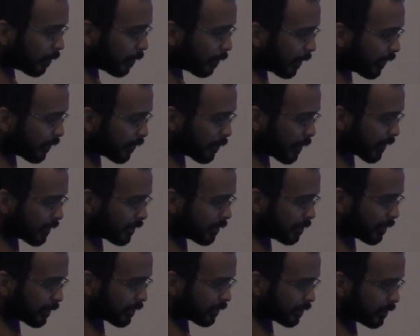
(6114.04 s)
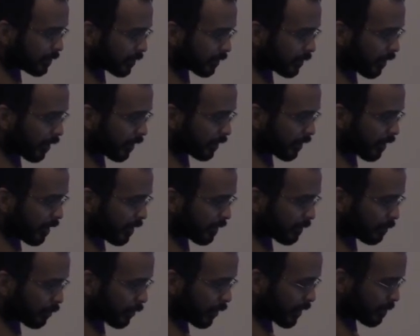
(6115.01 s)
we have a method to be able to turn on and
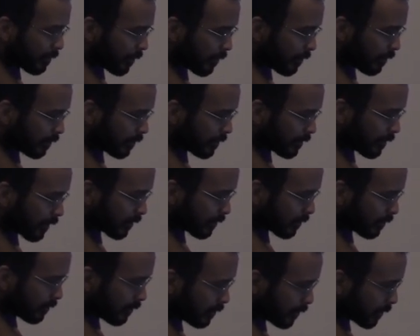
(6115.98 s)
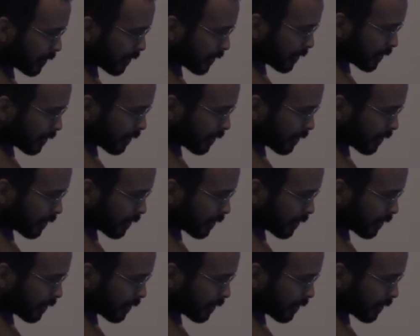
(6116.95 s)
off brake mode, which is also useful